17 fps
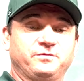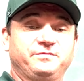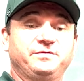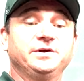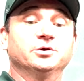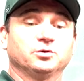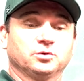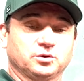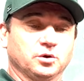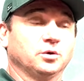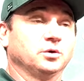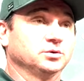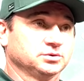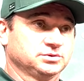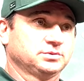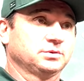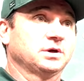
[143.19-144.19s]
field
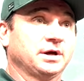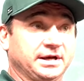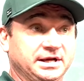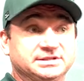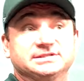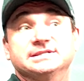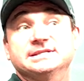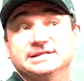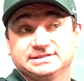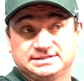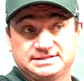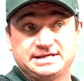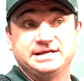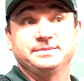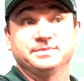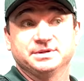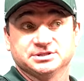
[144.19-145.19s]
goals against this
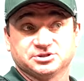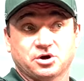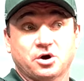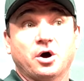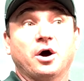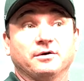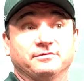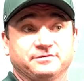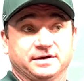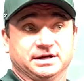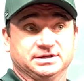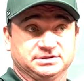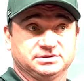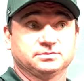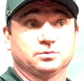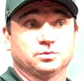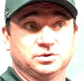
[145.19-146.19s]
team, this offense,